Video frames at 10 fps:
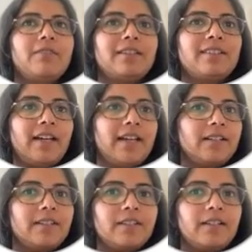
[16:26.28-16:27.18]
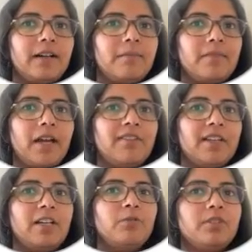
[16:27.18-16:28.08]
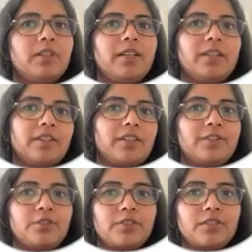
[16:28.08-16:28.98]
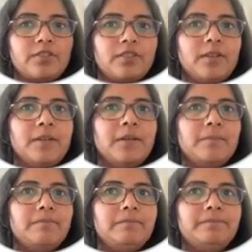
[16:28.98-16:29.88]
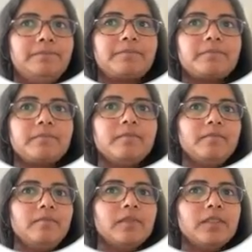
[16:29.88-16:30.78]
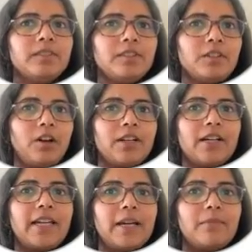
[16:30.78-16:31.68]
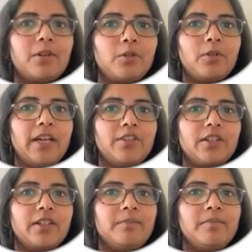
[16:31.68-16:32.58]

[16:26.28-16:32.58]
will cite. I will include in the resources. This is called a ChemCrow agent.